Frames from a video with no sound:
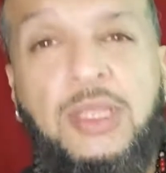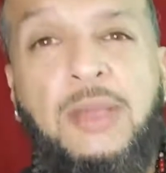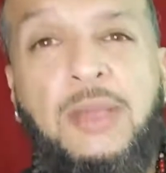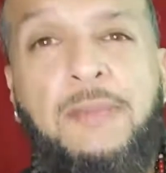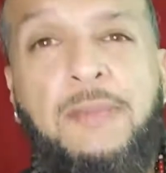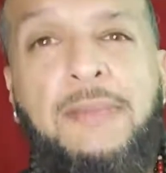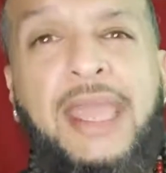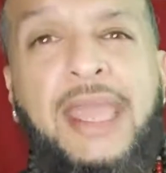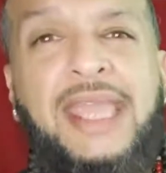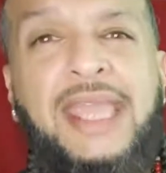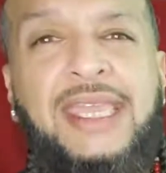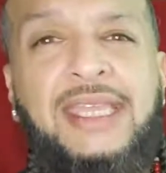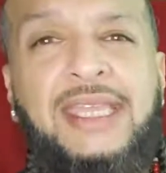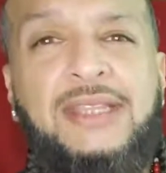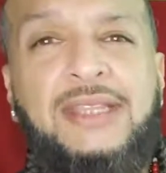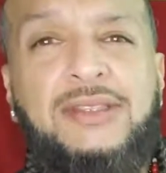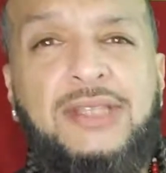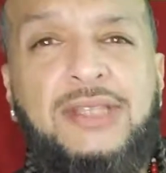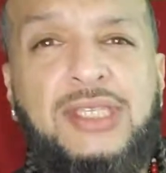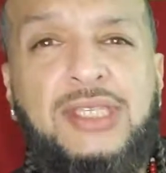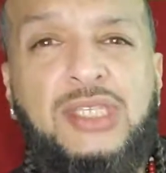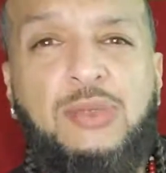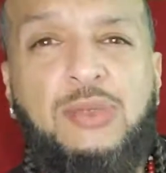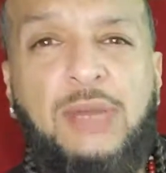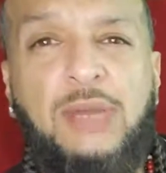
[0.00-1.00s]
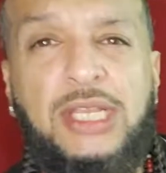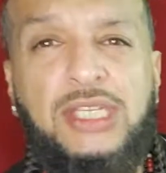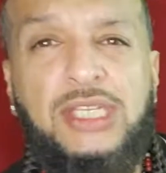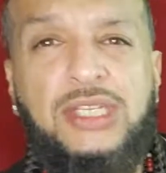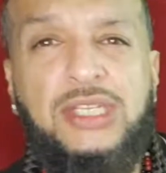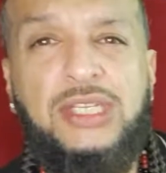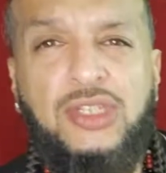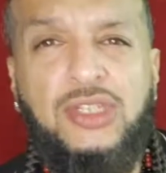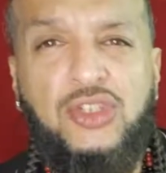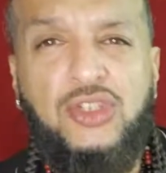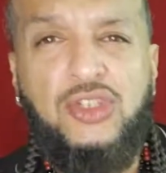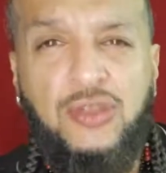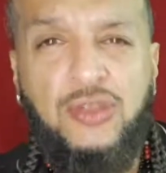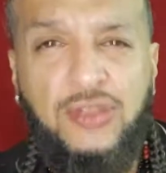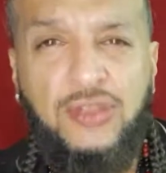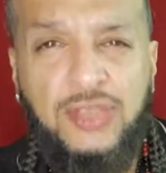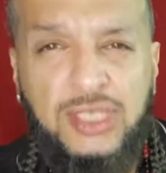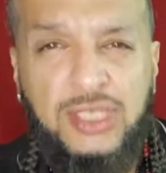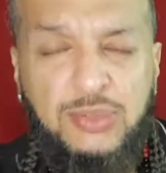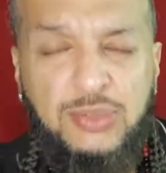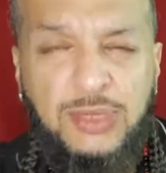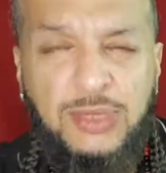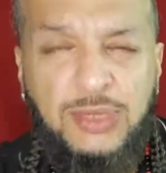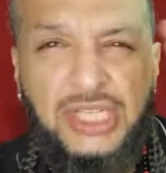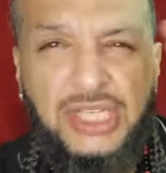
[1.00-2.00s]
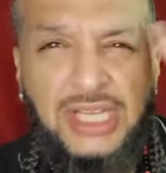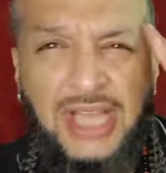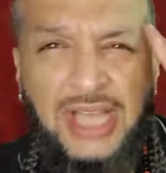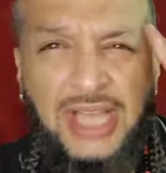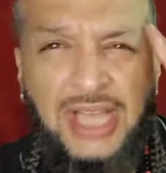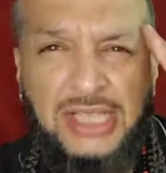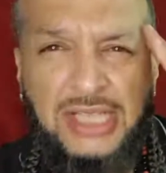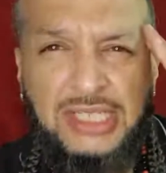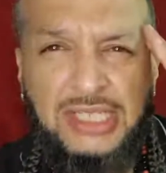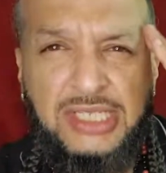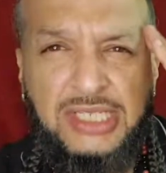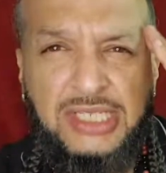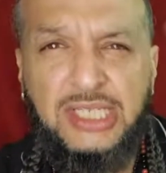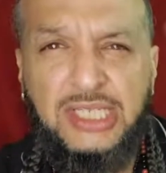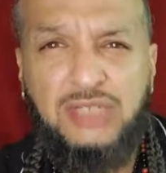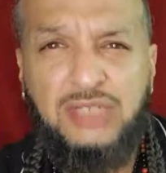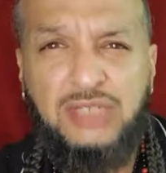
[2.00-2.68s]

making the switch, the switch in consciousness